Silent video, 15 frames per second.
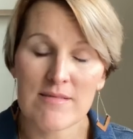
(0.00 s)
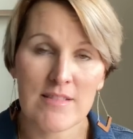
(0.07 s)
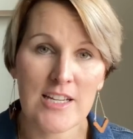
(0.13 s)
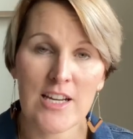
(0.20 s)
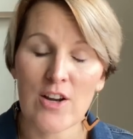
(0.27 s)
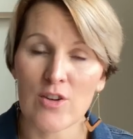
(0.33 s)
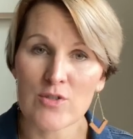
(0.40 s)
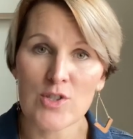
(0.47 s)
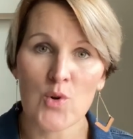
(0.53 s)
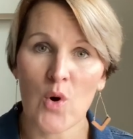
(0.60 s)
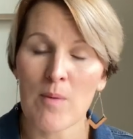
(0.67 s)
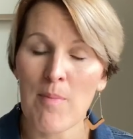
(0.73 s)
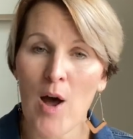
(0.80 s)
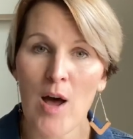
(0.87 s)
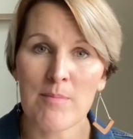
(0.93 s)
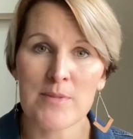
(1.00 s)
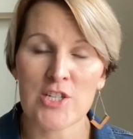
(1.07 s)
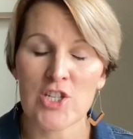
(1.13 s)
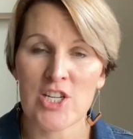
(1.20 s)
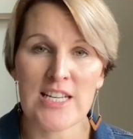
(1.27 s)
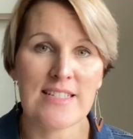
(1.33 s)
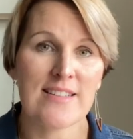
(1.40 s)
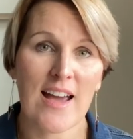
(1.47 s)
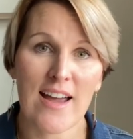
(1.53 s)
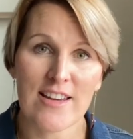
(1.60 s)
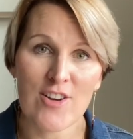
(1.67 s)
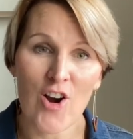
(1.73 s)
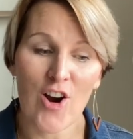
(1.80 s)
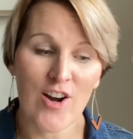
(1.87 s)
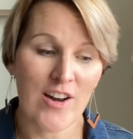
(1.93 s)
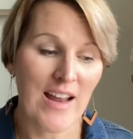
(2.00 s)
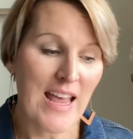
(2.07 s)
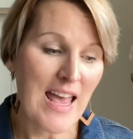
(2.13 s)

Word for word: you know, store-bought machine dyed yarn.